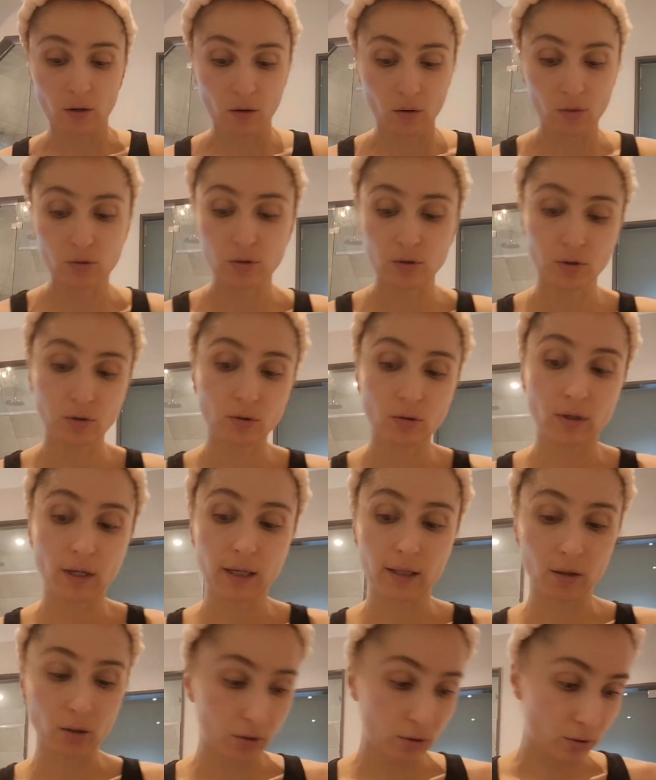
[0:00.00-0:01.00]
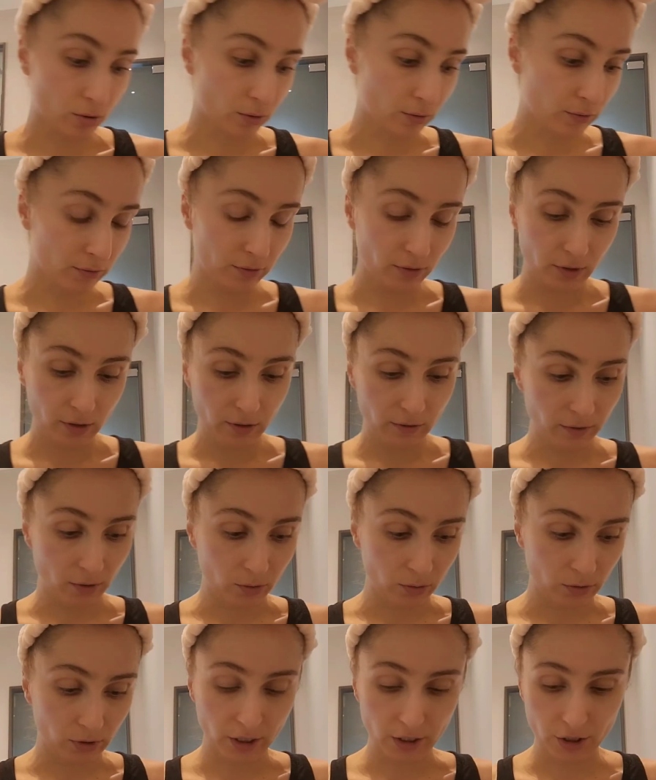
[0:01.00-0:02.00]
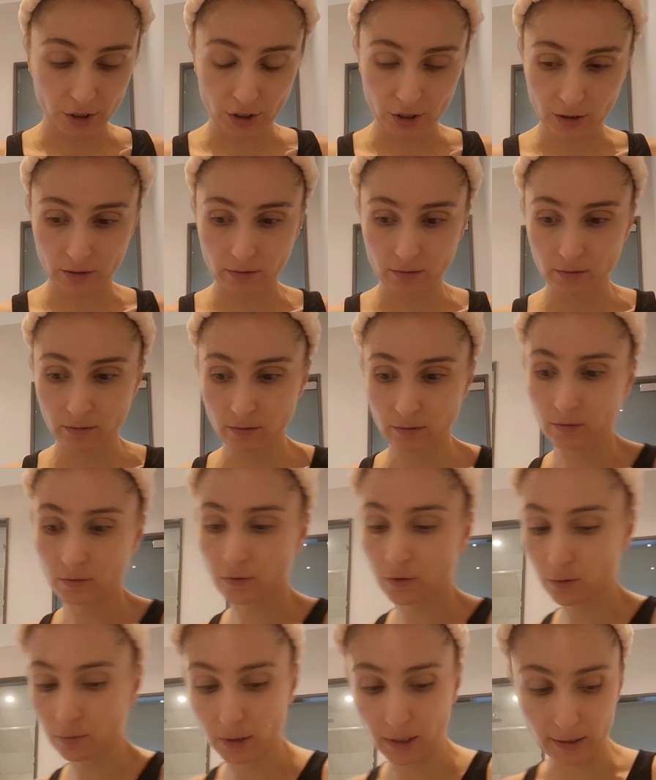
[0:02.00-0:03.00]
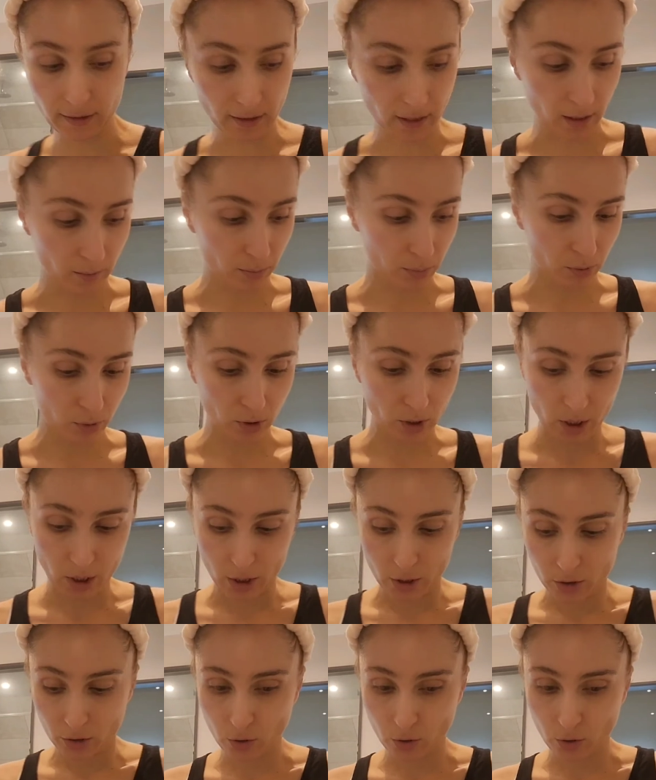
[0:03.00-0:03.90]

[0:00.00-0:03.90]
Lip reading: also a lot of foundation from that ampoule.